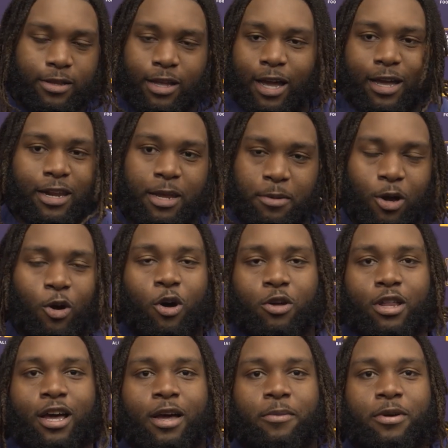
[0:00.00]
I named the whole
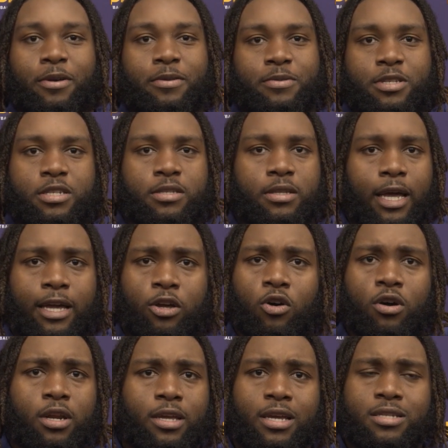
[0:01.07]
line, but just like
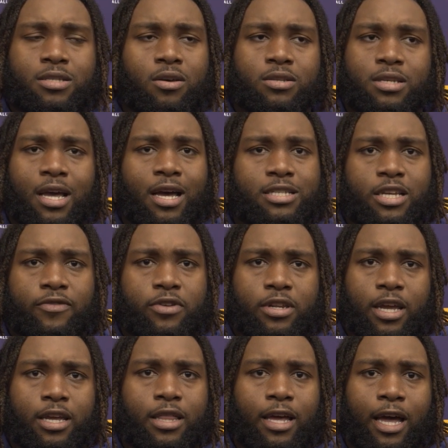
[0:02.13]
going against those guys every
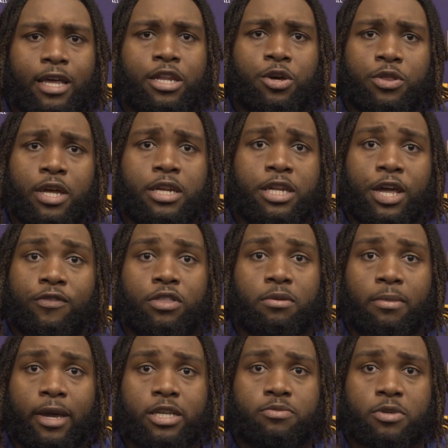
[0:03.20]
day, like I know that
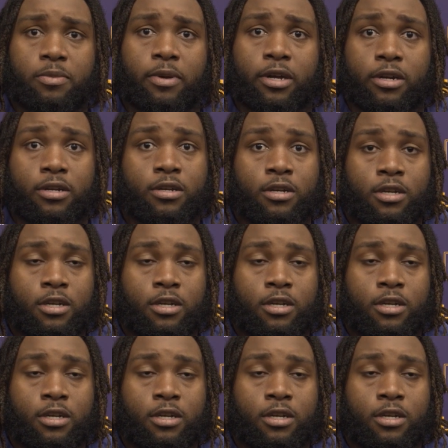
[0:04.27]
definitely makes me better.